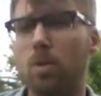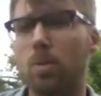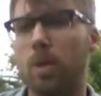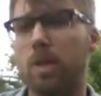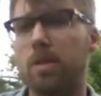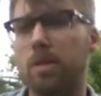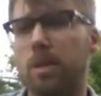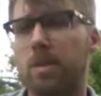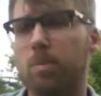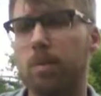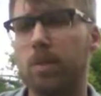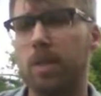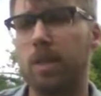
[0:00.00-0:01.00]

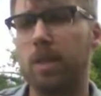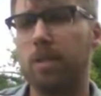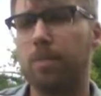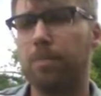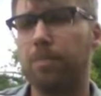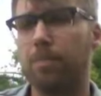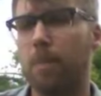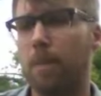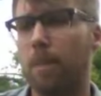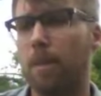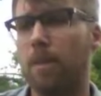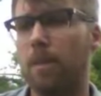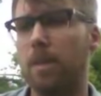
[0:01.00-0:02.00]
26%.
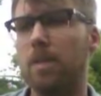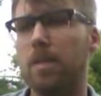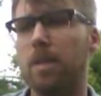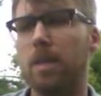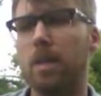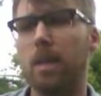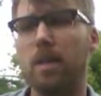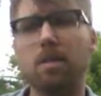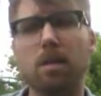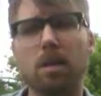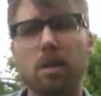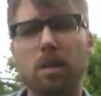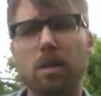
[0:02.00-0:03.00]
This indicates
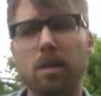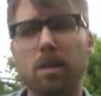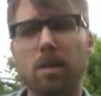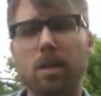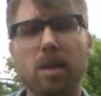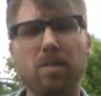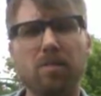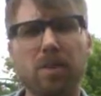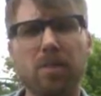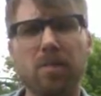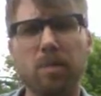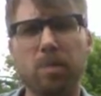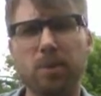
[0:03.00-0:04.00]
nearly a
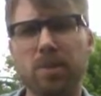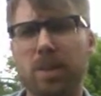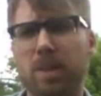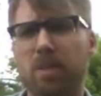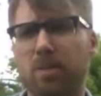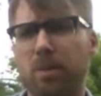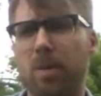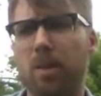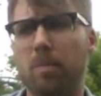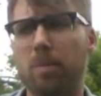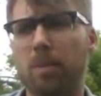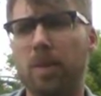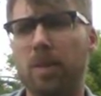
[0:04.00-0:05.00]
50% drop
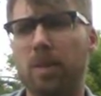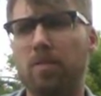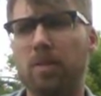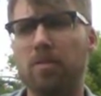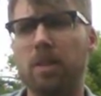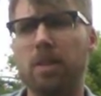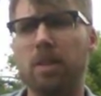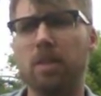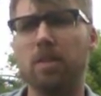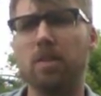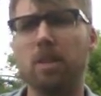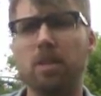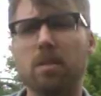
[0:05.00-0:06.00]
in the 15
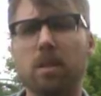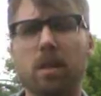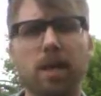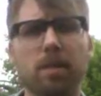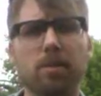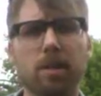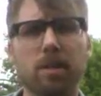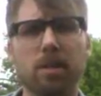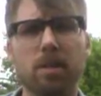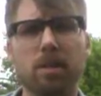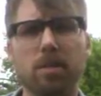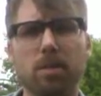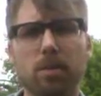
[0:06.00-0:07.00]
years since the last
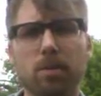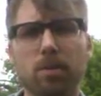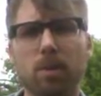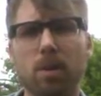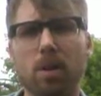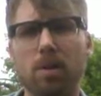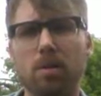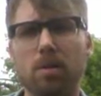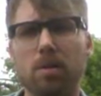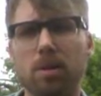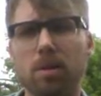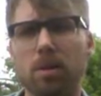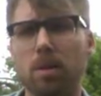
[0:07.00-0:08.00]
residential school
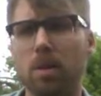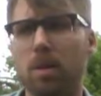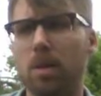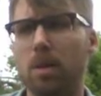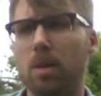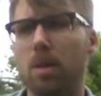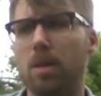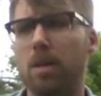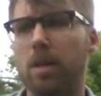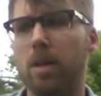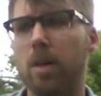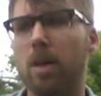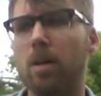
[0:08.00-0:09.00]
closed.
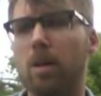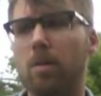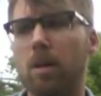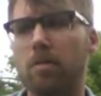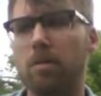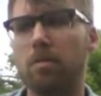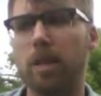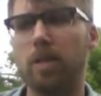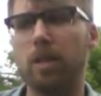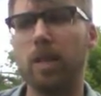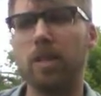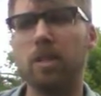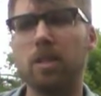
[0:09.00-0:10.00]
There are, however,
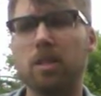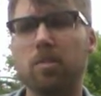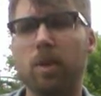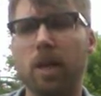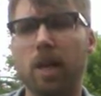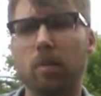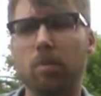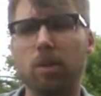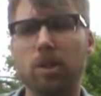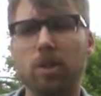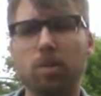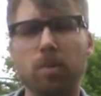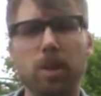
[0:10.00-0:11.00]
variations among
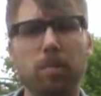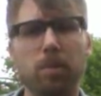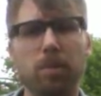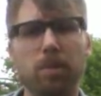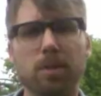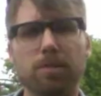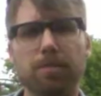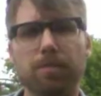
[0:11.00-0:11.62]
Aboriginal peoples.